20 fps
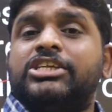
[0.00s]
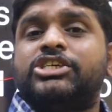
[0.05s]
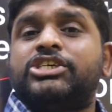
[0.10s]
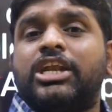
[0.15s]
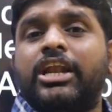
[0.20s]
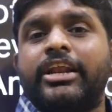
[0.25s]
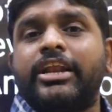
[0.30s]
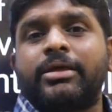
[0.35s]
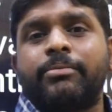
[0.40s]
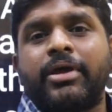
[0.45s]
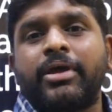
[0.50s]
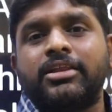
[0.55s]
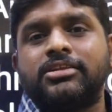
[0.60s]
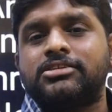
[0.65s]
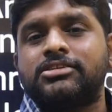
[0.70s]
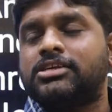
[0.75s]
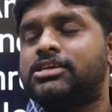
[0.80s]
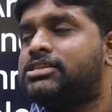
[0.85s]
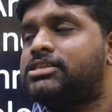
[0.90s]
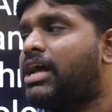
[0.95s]
cultural
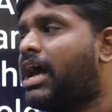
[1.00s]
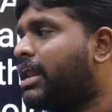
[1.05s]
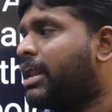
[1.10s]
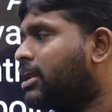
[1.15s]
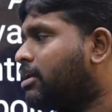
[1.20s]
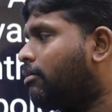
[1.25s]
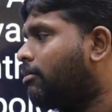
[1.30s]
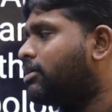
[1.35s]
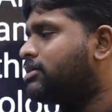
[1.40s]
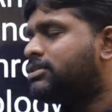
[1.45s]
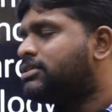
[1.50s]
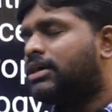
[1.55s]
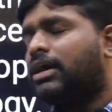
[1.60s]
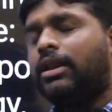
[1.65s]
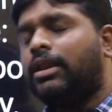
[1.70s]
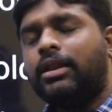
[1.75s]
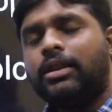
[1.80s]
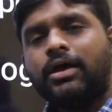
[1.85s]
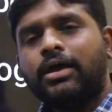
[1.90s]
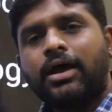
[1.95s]
remains is
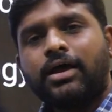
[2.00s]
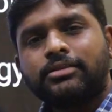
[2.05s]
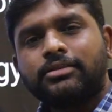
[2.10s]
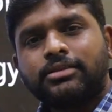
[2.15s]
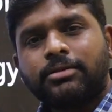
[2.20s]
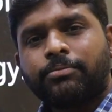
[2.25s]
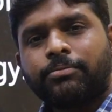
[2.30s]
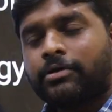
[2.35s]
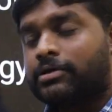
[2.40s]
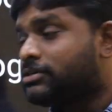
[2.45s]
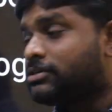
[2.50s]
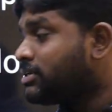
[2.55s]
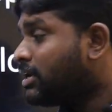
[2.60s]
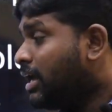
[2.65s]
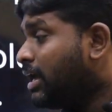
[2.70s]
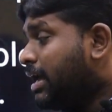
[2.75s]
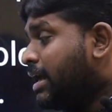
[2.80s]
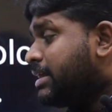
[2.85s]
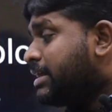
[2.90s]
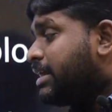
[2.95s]
archaeological
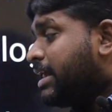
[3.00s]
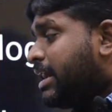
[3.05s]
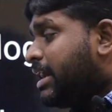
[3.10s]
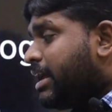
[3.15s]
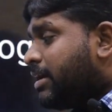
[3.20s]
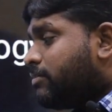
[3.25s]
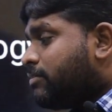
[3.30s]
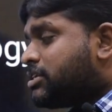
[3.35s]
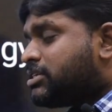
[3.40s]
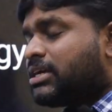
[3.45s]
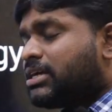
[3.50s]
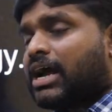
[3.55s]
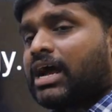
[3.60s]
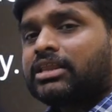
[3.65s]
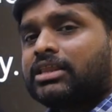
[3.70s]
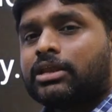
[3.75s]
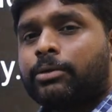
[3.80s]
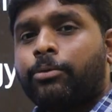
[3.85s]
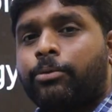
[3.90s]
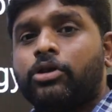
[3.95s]
anthropology. Then linguistic
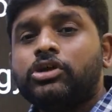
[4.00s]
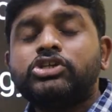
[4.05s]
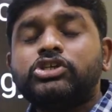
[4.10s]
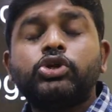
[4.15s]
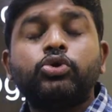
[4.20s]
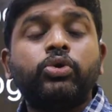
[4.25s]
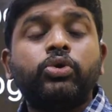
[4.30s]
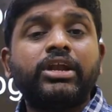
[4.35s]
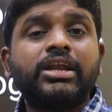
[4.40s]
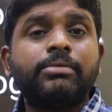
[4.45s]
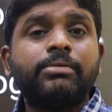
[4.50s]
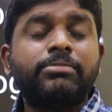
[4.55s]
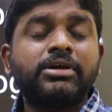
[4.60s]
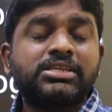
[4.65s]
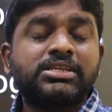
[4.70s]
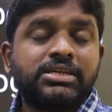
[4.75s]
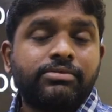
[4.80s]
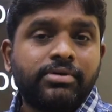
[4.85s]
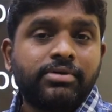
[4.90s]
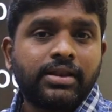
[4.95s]
anthropology, unit
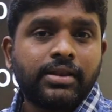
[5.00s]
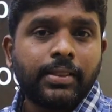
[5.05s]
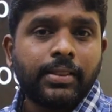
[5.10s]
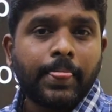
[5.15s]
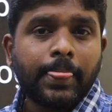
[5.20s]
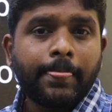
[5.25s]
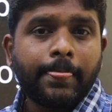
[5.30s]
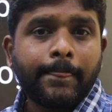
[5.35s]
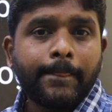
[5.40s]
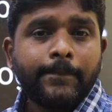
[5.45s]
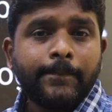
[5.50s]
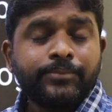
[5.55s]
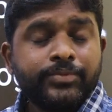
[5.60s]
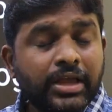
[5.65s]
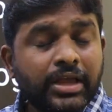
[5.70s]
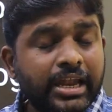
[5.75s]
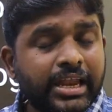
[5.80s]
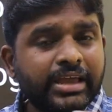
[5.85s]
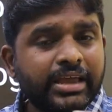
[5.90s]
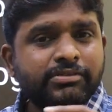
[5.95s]
number 7.
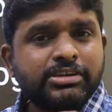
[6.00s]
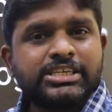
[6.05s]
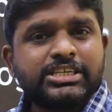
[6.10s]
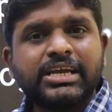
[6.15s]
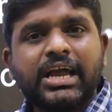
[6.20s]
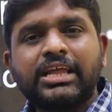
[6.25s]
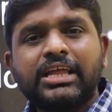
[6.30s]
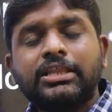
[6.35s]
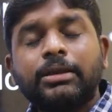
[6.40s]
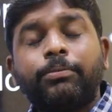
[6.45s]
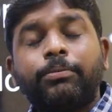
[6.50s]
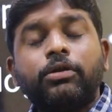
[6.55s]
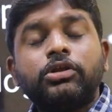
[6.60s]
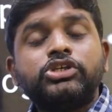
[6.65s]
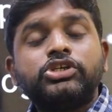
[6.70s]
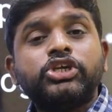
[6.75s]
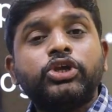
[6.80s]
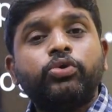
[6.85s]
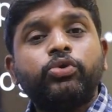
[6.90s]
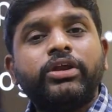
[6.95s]
Linguistic
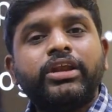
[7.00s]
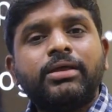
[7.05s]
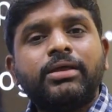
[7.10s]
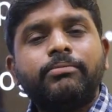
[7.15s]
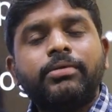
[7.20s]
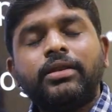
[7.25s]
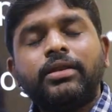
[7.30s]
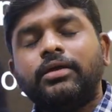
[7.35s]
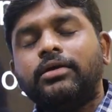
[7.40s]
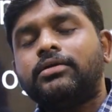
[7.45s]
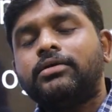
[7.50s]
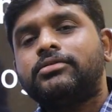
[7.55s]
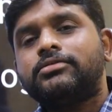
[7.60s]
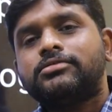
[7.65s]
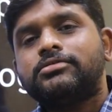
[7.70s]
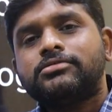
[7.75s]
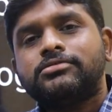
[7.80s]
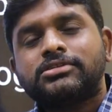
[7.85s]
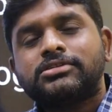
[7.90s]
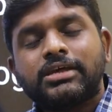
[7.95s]
anthropology, unit number
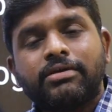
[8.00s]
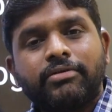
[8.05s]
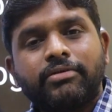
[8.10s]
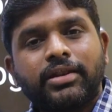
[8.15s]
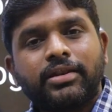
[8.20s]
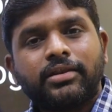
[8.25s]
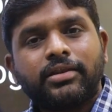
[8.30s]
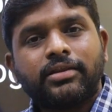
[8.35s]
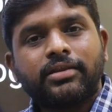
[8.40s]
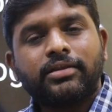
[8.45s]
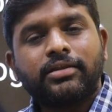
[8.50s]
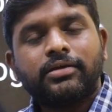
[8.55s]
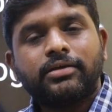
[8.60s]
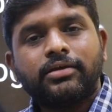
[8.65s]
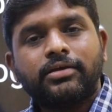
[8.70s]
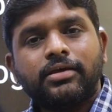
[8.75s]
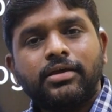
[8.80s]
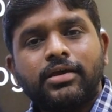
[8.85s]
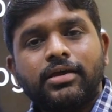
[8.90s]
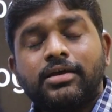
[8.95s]
7.
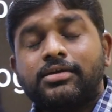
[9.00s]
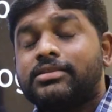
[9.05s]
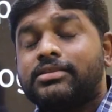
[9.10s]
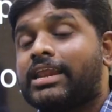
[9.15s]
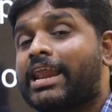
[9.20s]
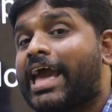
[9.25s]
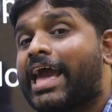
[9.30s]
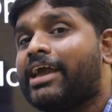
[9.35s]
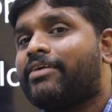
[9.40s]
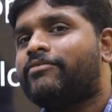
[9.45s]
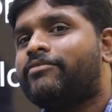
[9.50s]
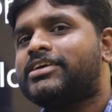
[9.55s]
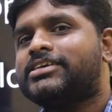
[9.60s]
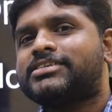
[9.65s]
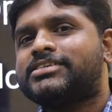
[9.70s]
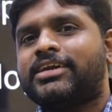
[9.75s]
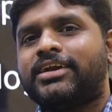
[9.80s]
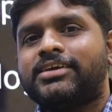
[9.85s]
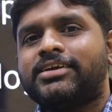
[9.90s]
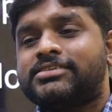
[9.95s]
The
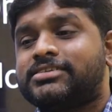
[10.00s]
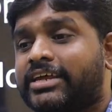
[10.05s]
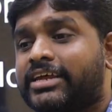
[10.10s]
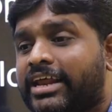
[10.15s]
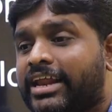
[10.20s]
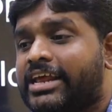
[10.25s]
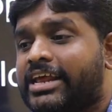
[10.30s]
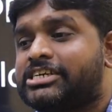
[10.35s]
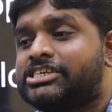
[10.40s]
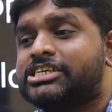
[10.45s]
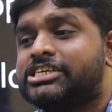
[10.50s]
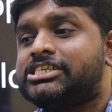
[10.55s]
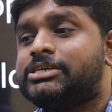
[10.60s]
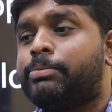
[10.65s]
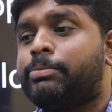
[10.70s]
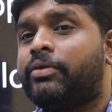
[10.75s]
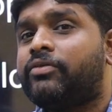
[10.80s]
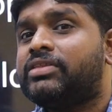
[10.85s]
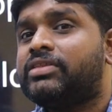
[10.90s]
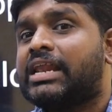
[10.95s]
language studies, the
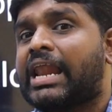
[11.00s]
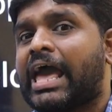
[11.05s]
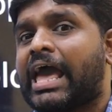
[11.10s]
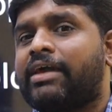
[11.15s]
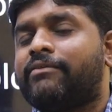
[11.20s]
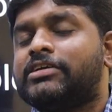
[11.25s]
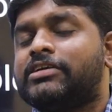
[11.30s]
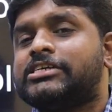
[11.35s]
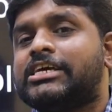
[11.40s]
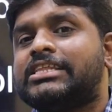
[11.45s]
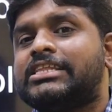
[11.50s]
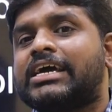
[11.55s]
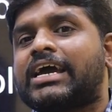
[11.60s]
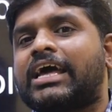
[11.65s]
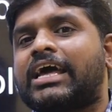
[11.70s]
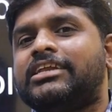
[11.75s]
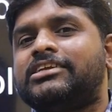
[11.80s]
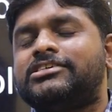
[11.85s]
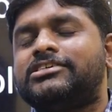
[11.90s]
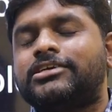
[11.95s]
relationship between the language and
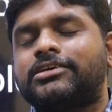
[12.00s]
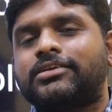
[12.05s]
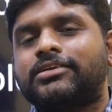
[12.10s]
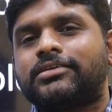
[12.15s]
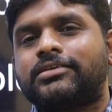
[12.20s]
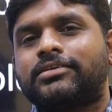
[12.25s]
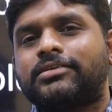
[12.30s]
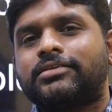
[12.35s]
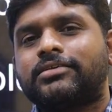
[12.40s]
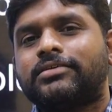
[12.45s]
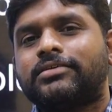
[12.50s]
the culture.